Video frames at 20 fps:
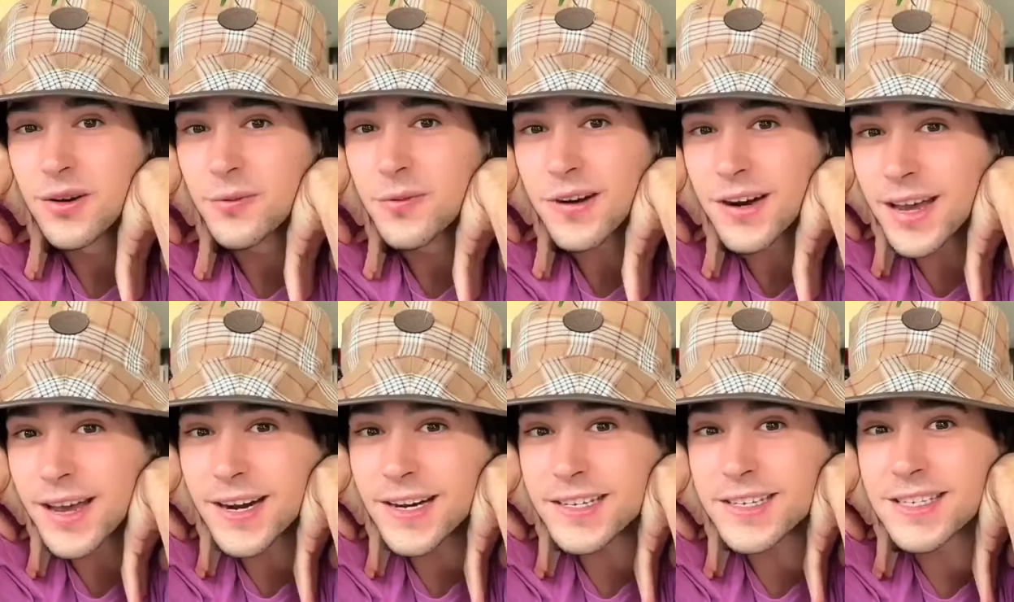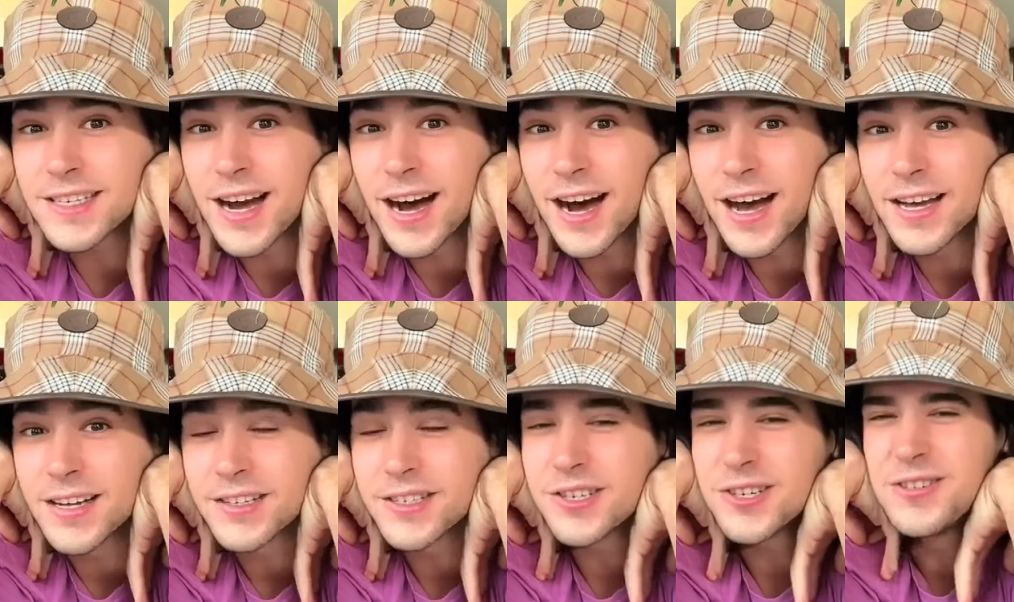We're air
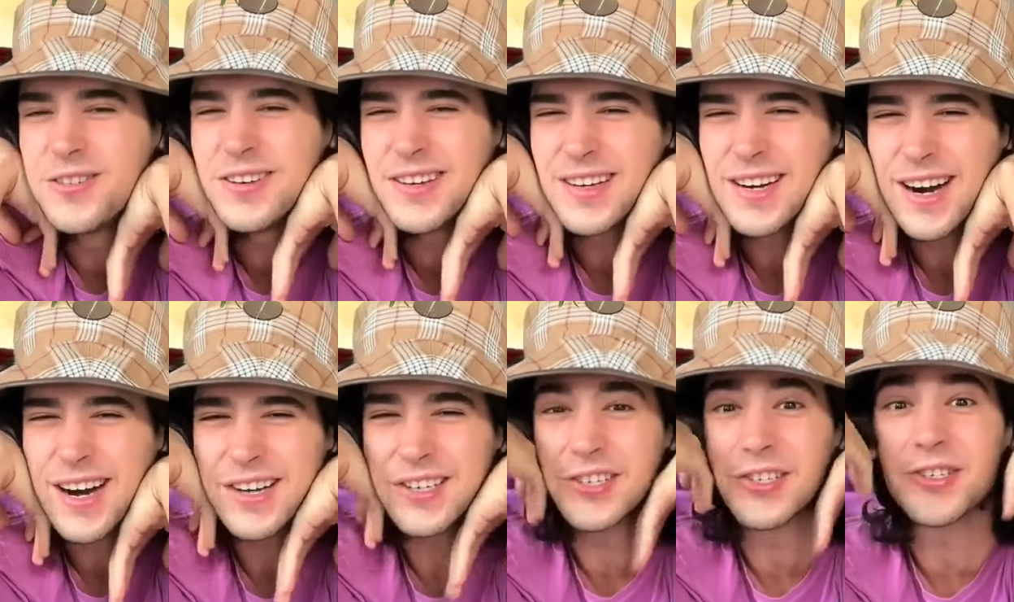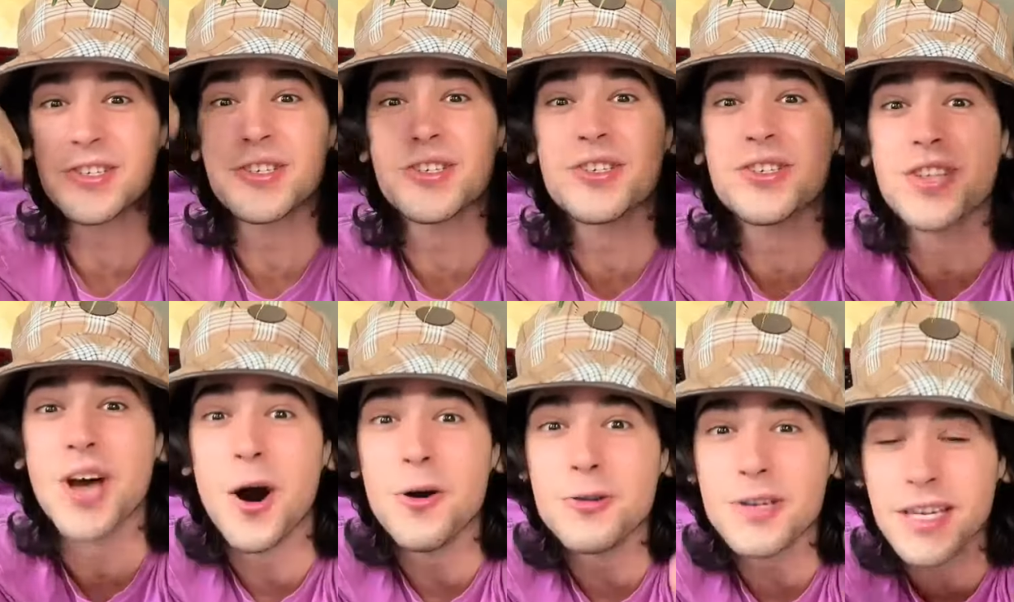signs. Oh my god, you're
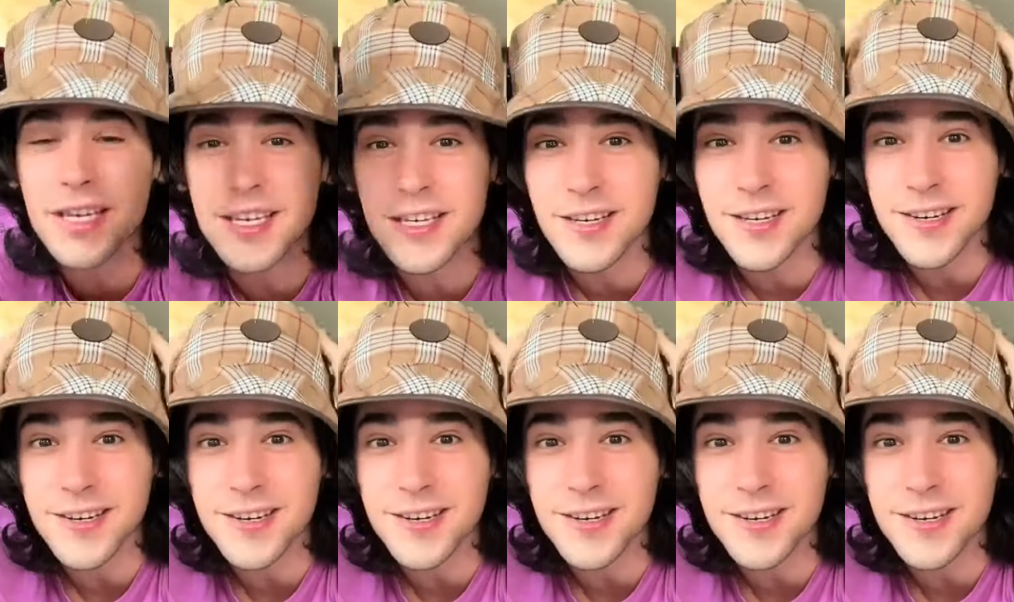so cute!